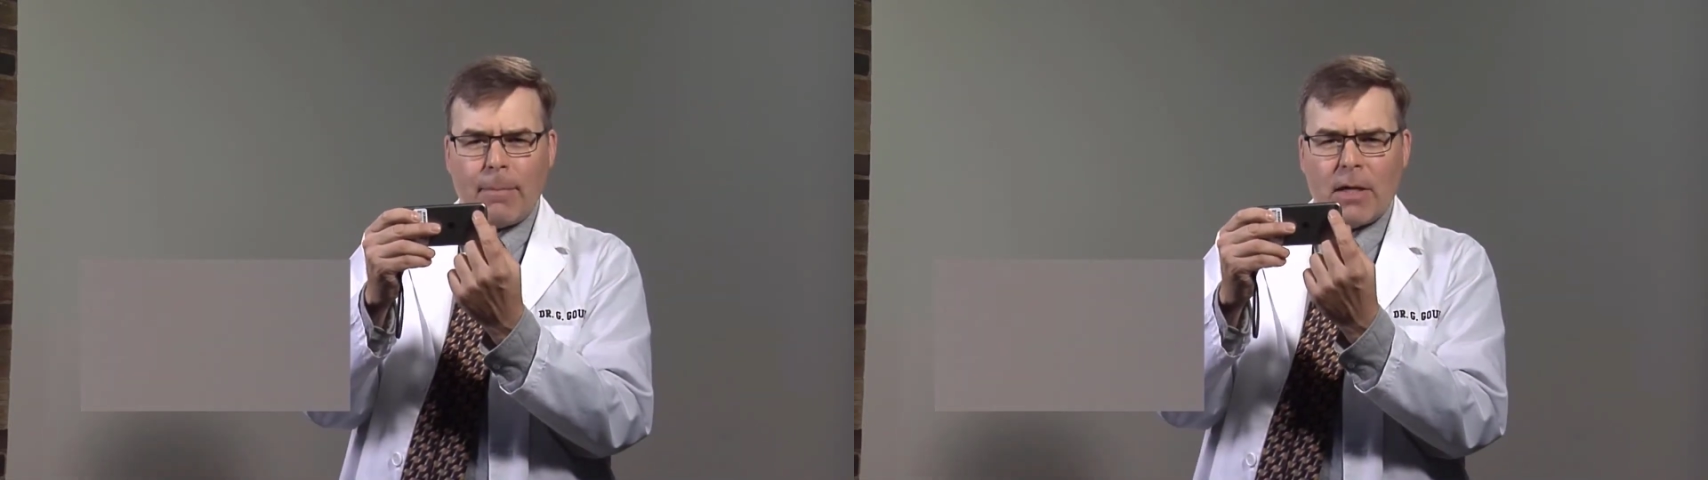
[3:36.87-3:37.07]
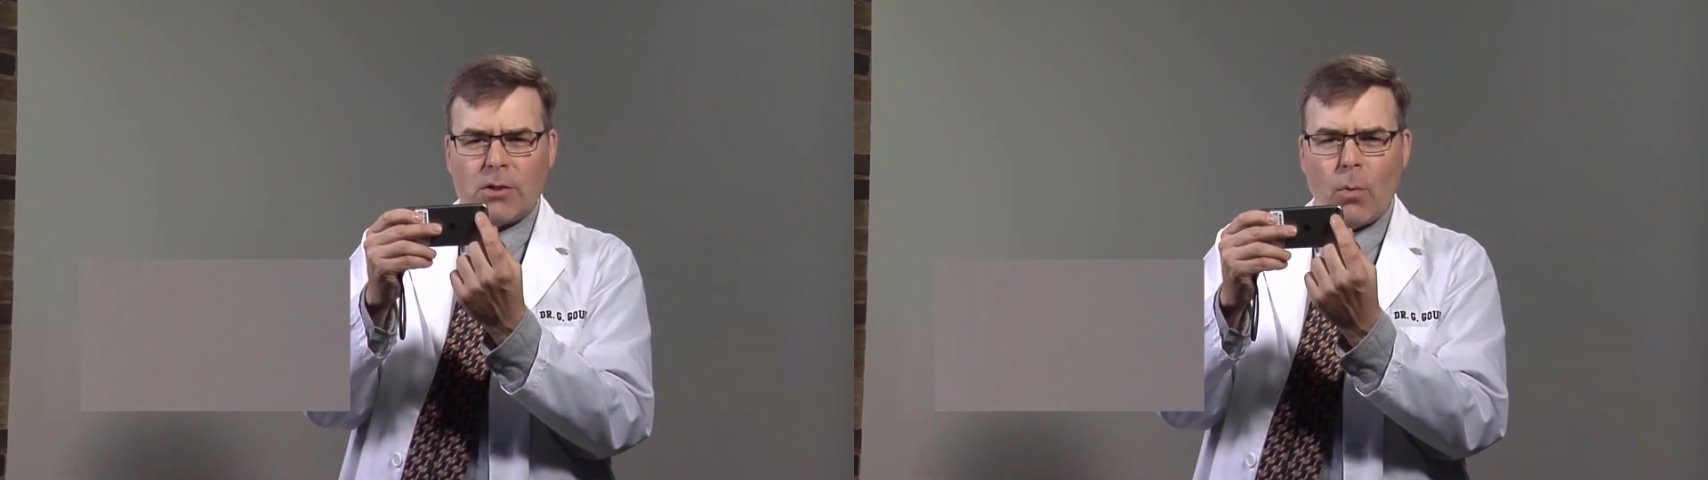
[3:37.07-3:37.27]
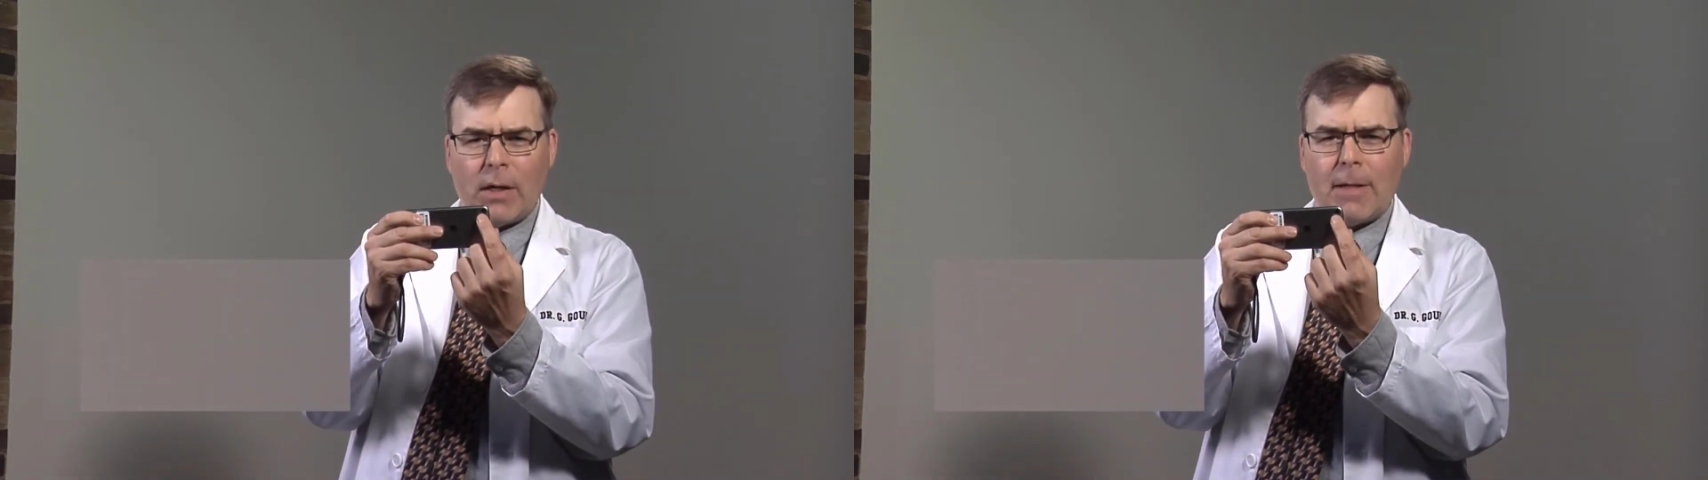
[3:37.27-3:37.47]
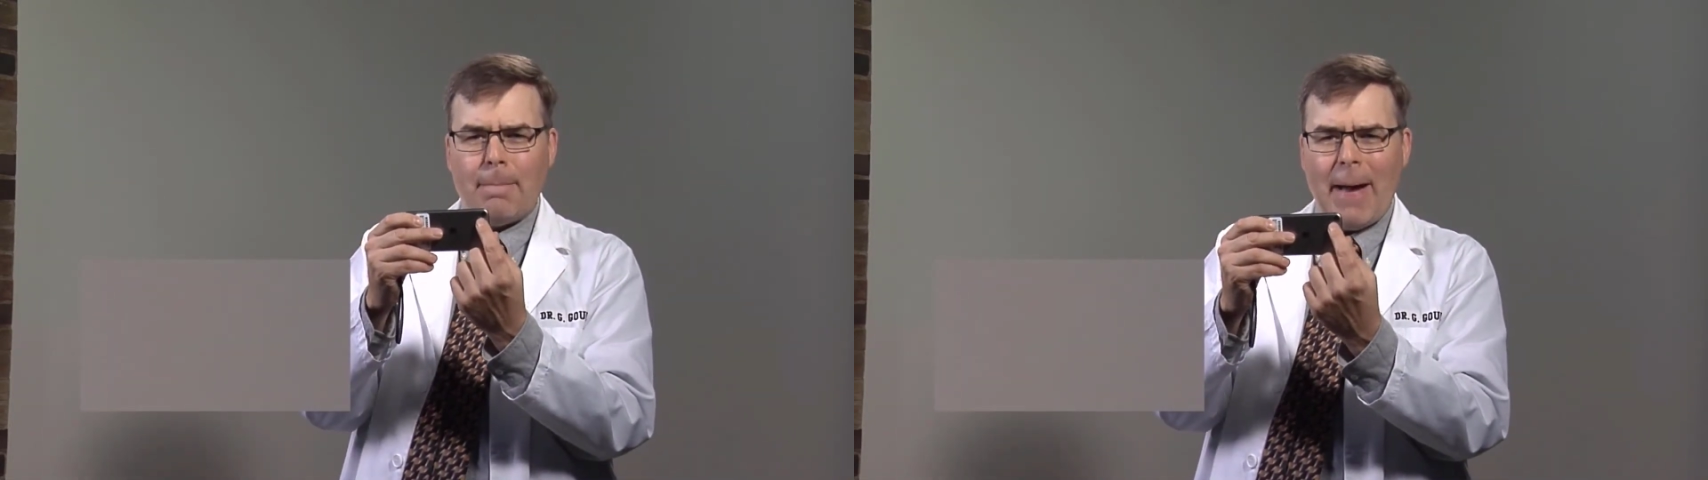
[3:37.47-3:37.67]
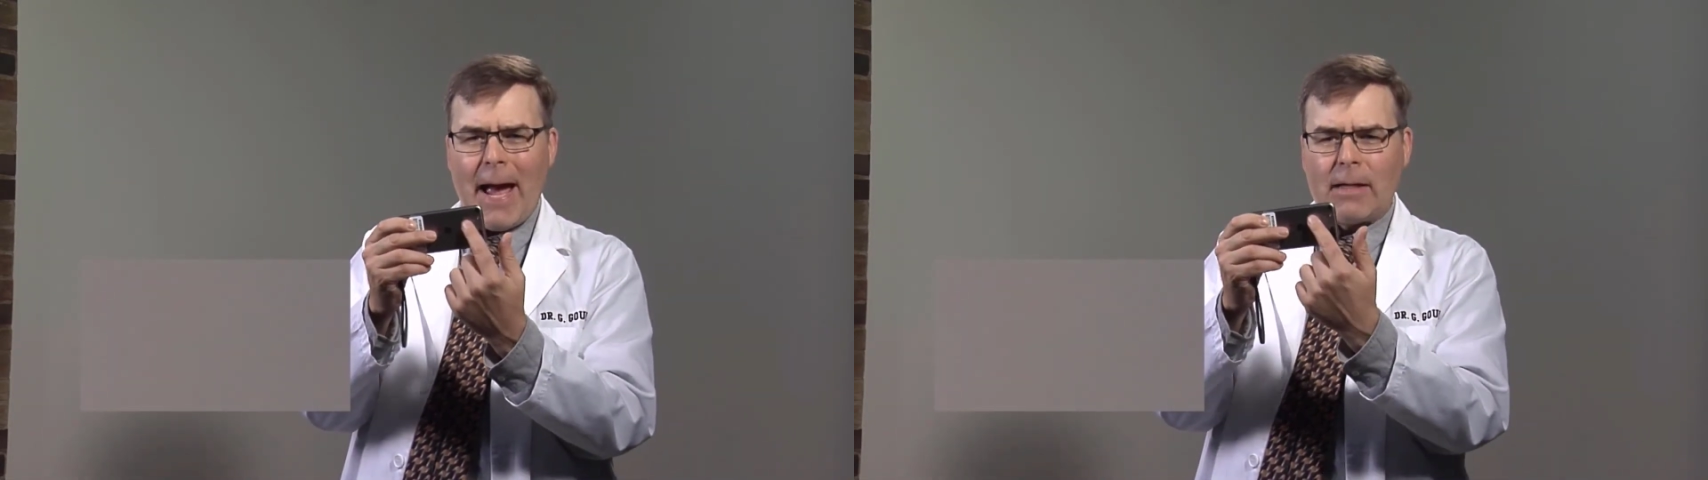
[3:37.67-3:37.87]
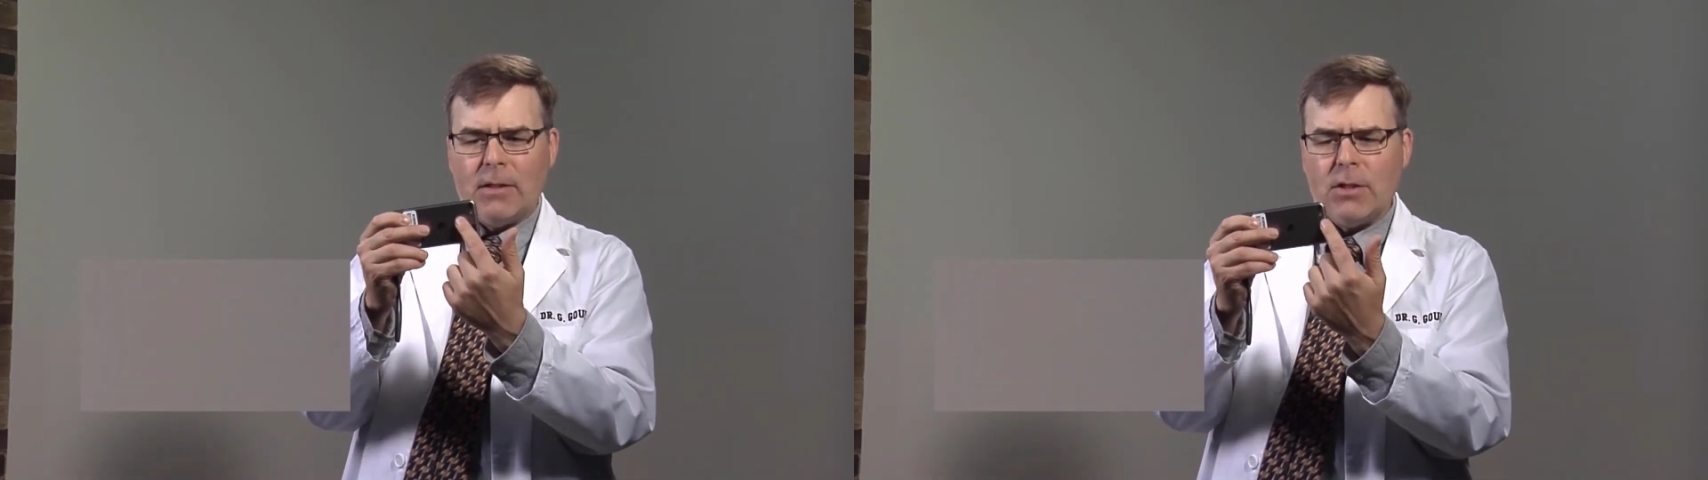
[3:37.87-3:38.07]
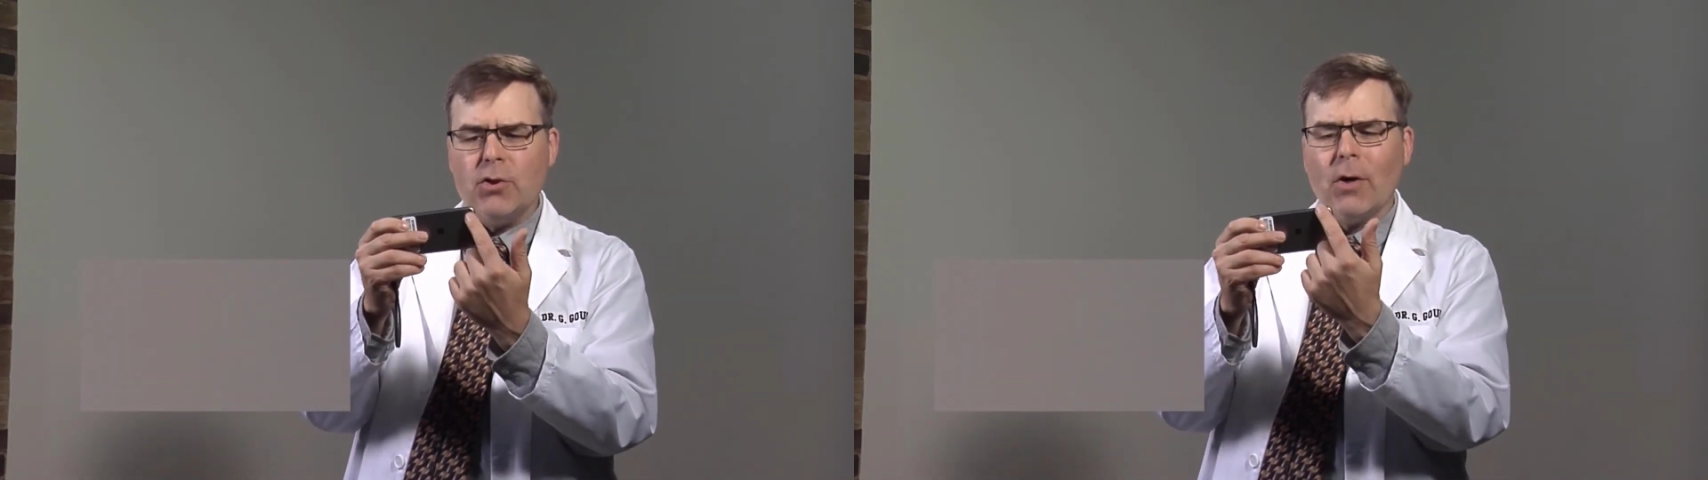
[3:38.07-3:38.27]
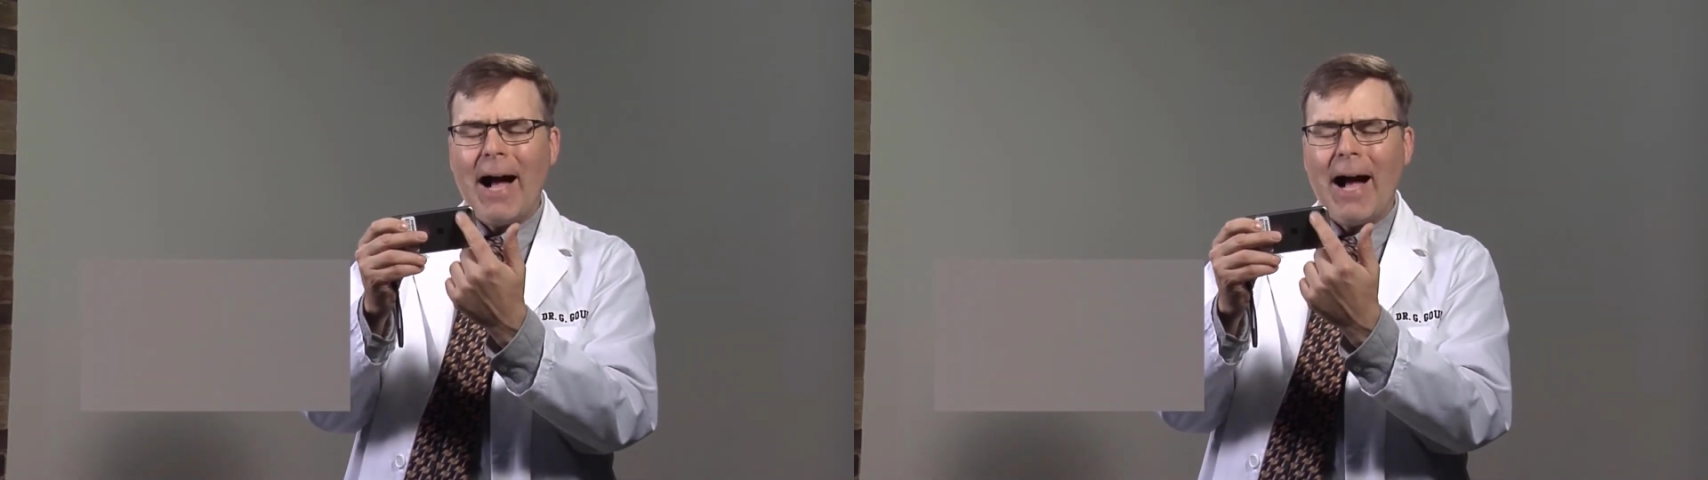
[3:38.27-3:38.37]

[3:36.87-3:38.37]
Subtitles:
is the one in the back. This is your